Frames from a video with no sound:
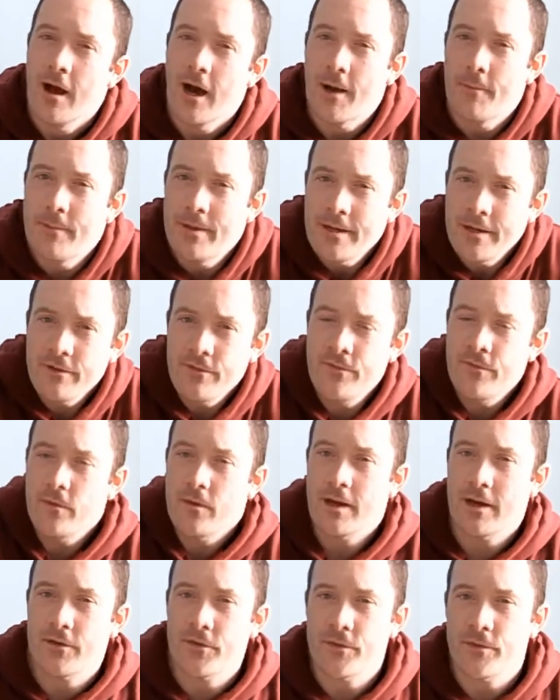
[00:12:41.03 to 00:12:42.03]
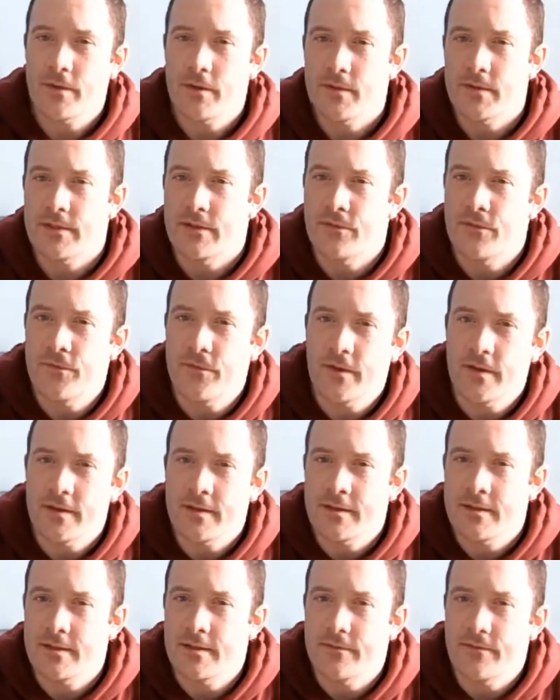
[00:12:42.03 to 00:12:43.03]
I believe Fallout 3 was the
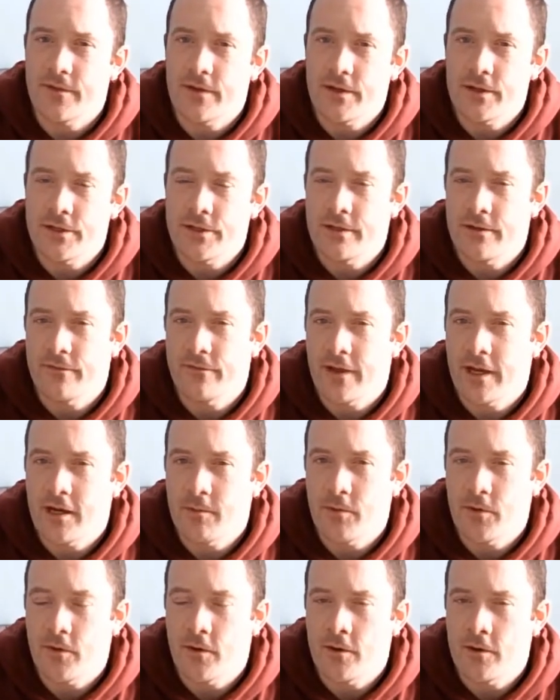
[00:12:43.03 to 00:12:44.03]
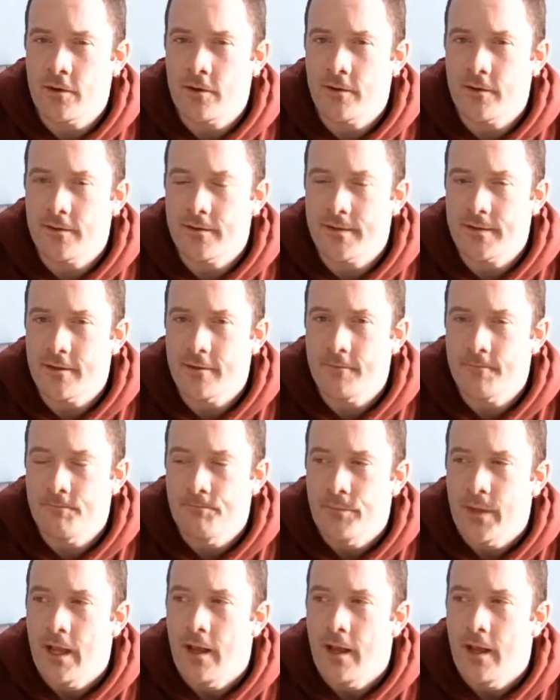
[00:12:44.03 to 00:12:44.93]
first version available on console,